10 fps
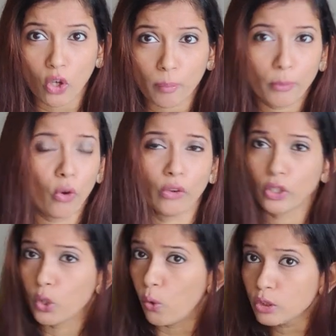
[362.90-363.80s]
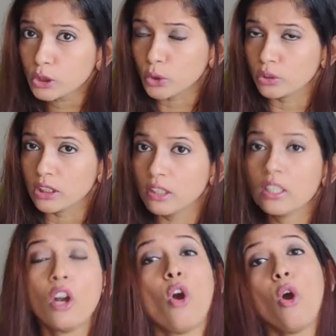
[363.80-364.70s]
top or a cold shoulder,
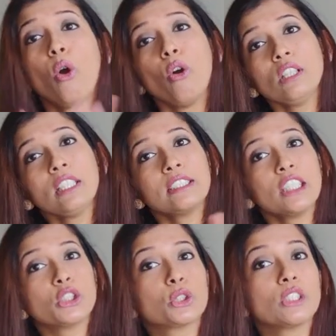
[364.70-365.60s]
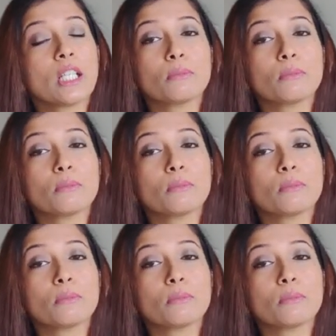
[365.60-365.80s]
all the attention